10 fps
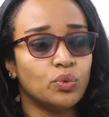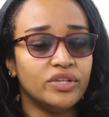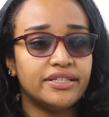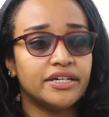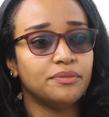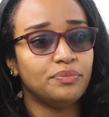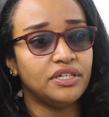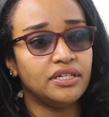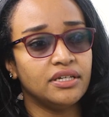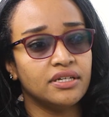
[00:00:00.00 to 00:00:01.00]
will there
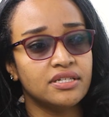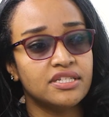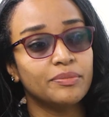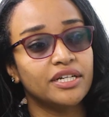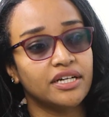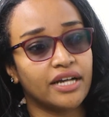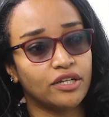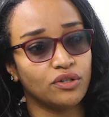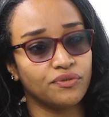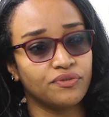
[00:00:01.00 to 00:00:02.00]
be similar
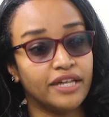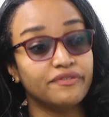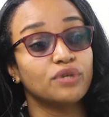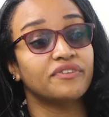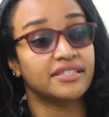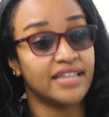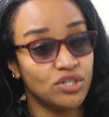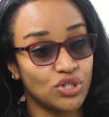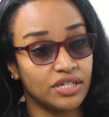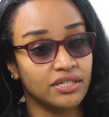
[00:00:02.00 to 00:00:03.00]
kind of level of
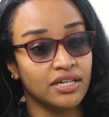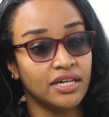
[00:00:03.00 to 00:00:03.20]
attention